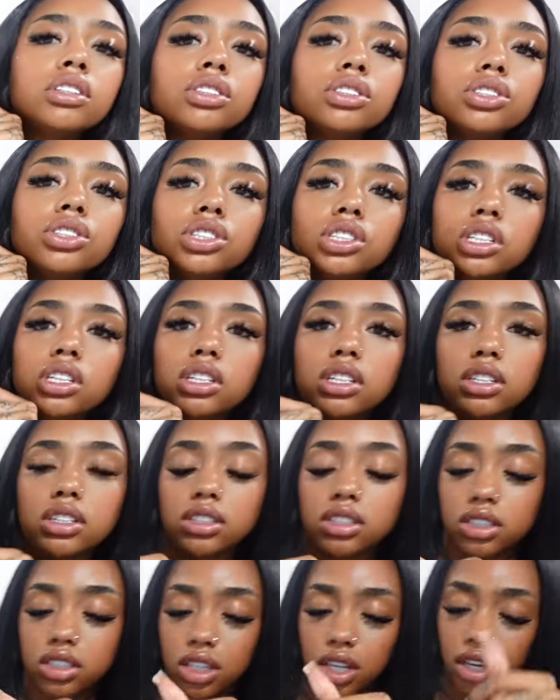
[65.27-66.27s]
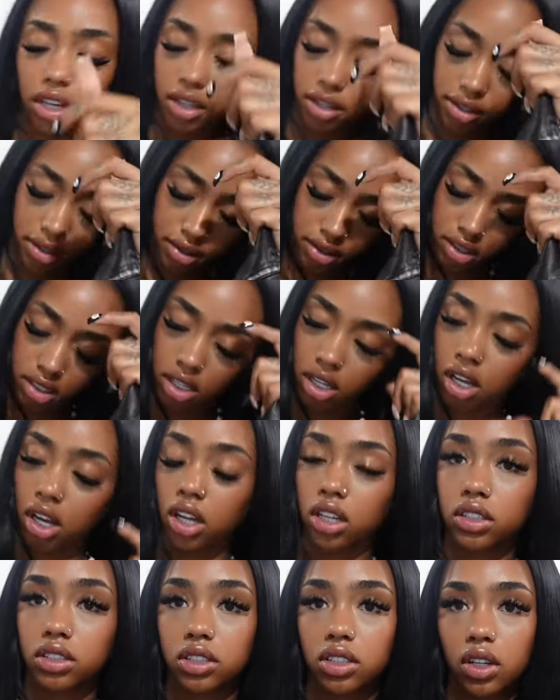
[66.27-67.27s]
jean set.
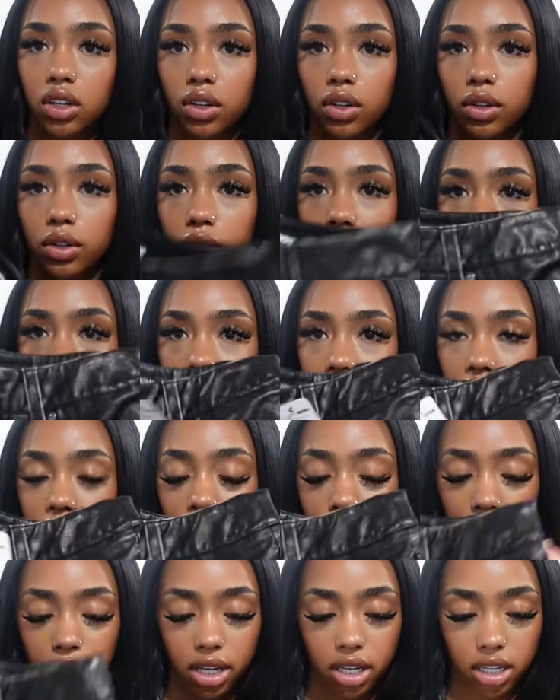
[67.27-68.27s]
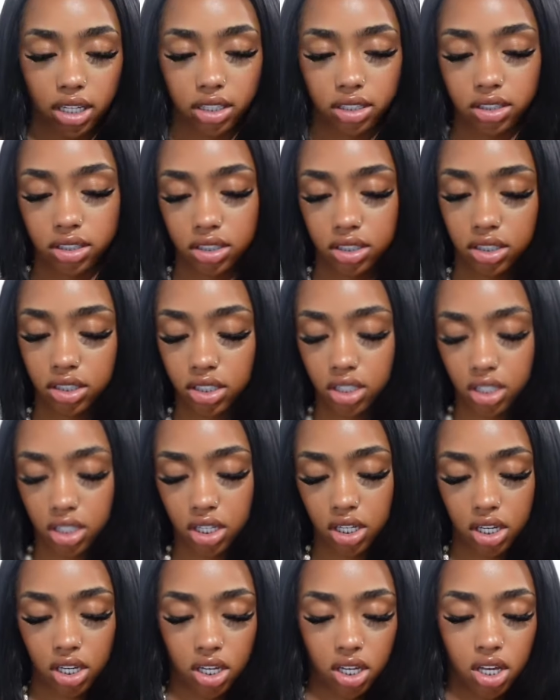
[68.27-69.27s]
So these are the pants,
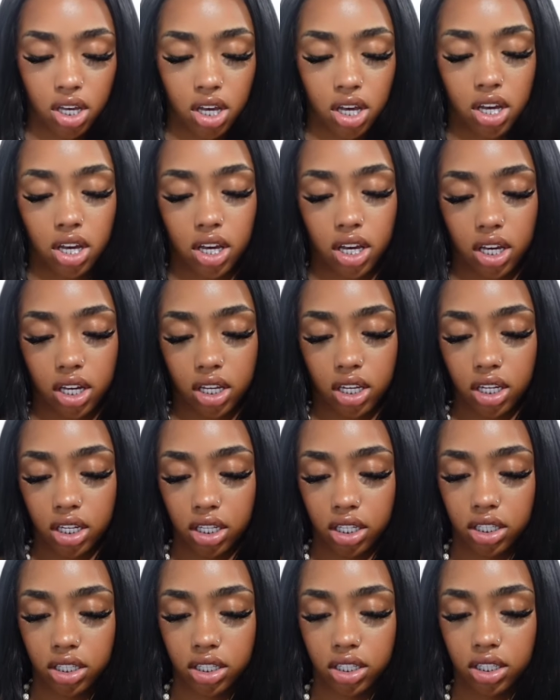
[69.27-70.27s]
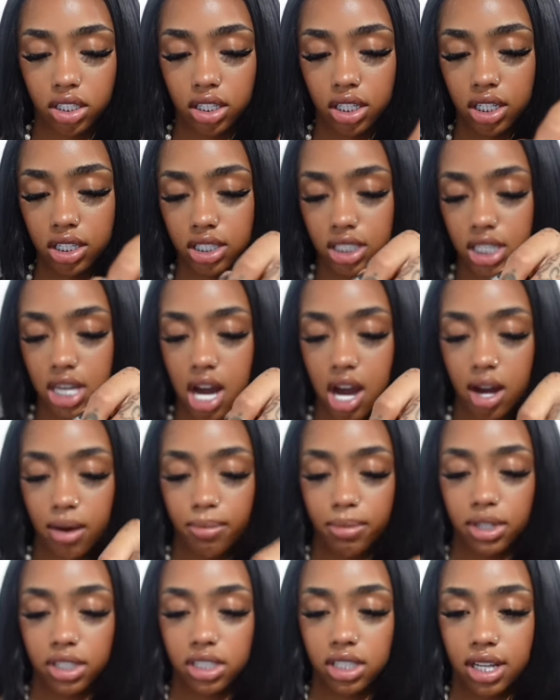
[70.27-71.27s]
and then the
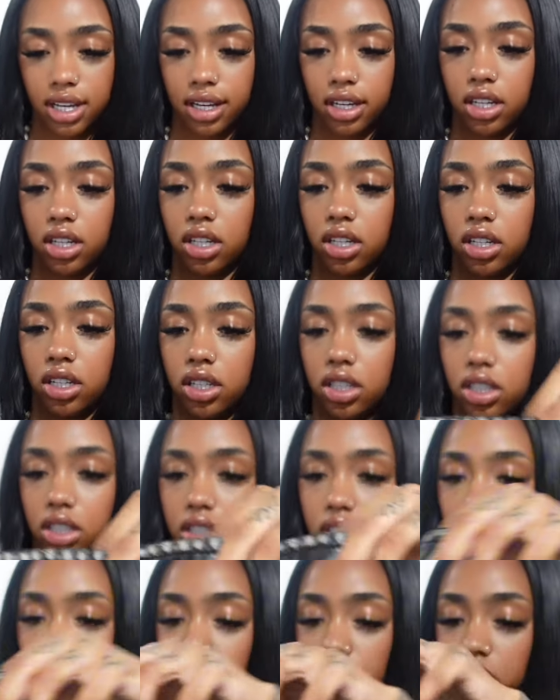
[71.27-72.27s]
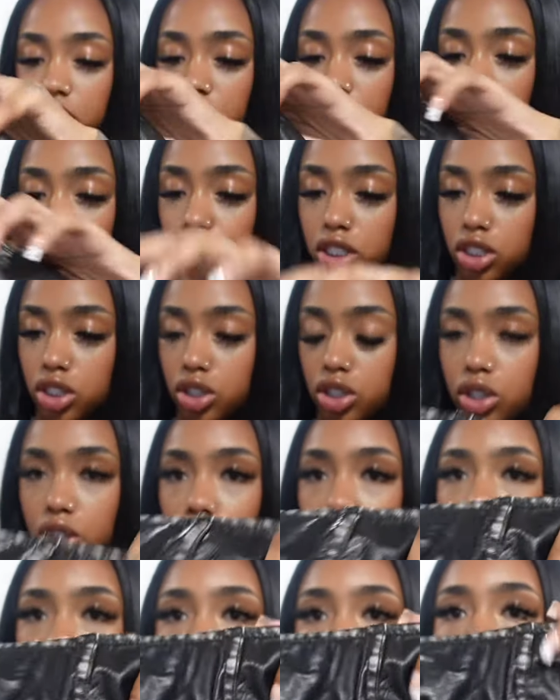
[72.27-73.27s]
top is like a
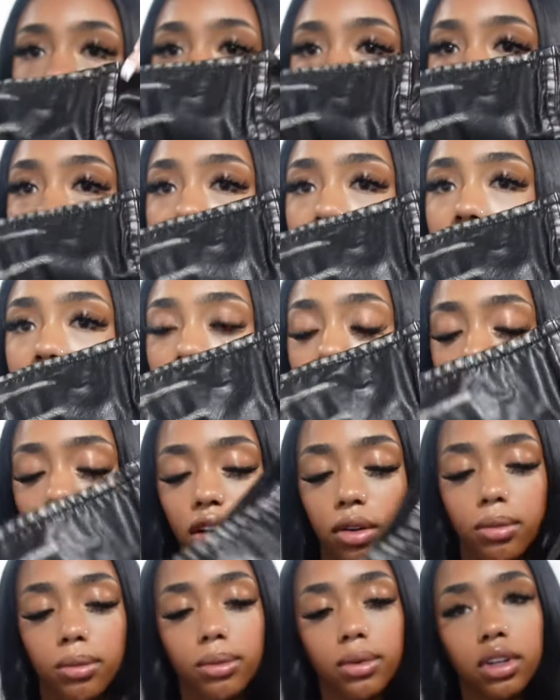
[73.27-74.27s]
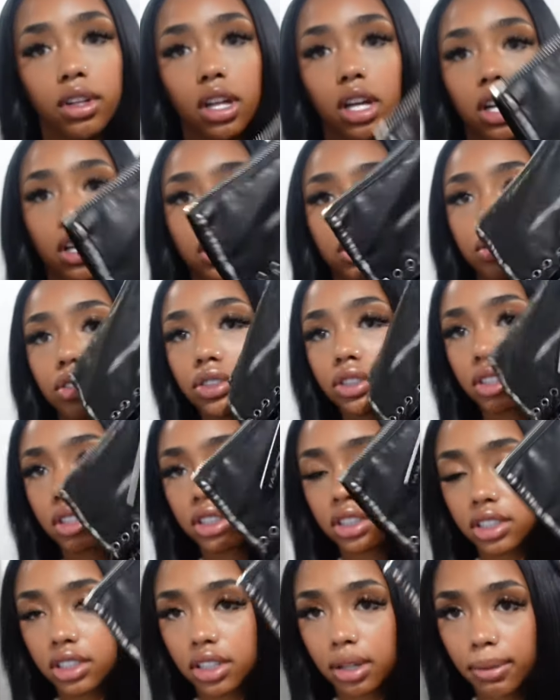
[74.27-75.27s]
tube top with like
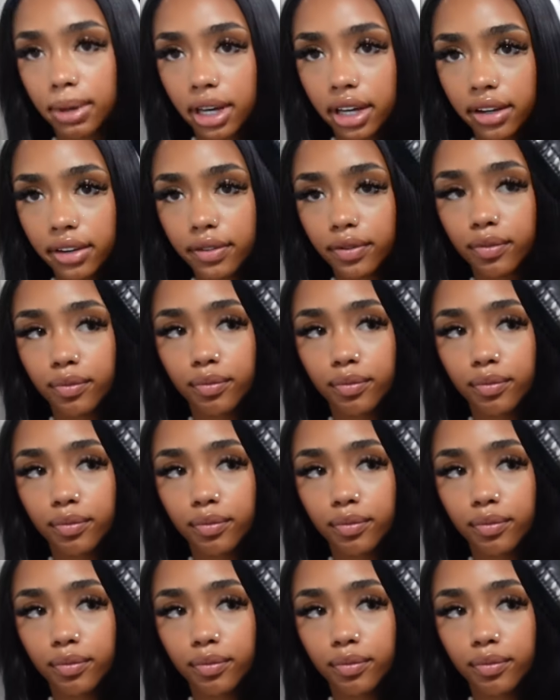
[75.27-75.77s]
strings in the back.